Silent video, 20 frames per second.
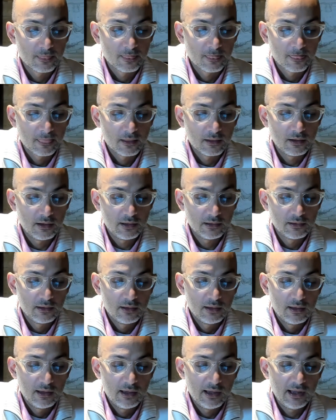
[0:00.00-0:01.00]
Right.
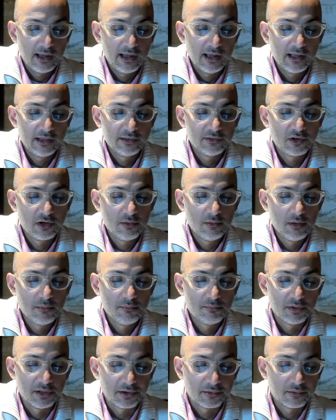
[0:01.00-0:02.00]
And
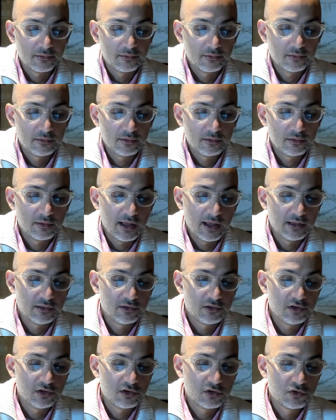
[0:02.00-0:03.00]
remember that,
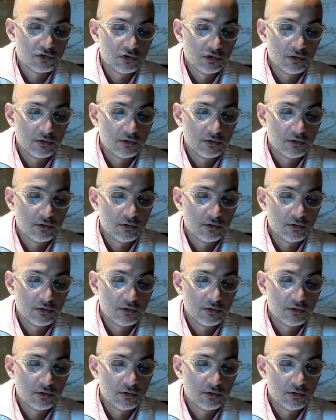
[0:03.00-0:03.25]
recall